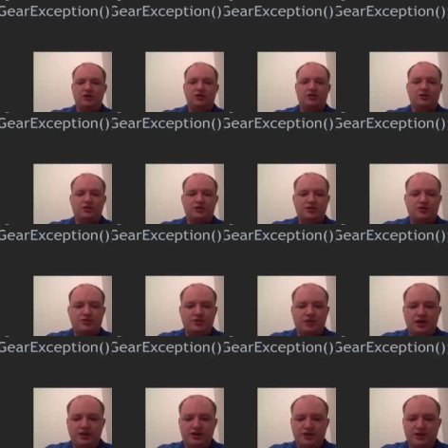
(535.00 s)

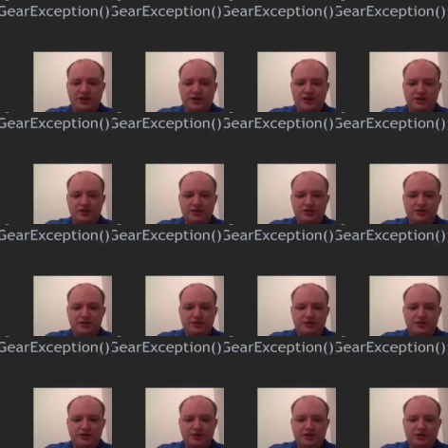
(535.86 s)
Constraint here
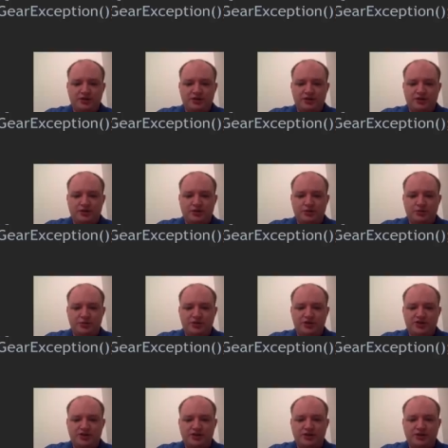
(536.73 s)
is
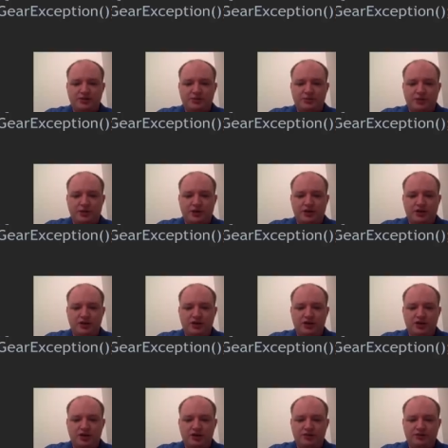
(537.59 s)
represented by
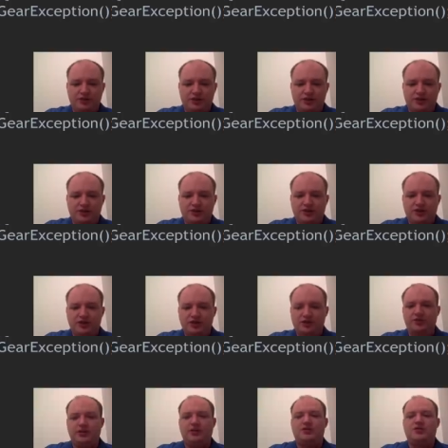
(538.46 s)
the invalid
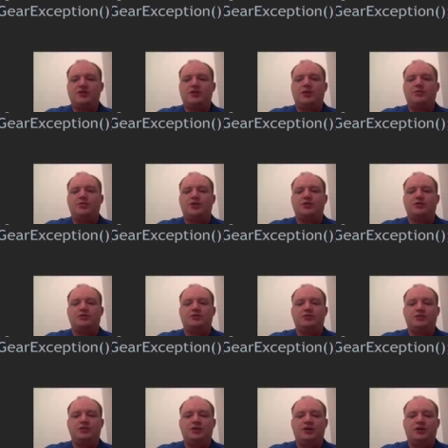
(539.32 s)
gear exception.
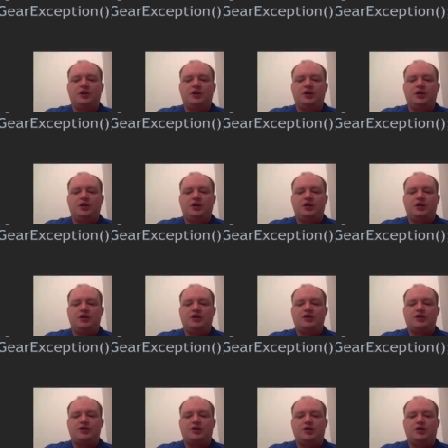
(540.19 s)

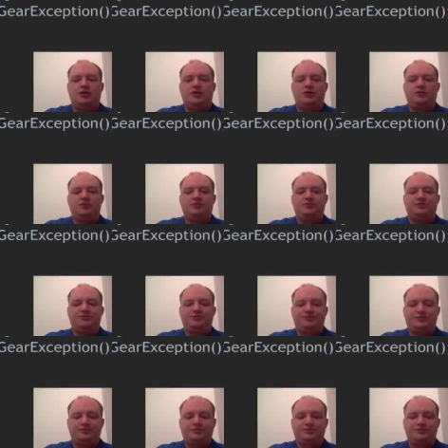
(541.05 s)
So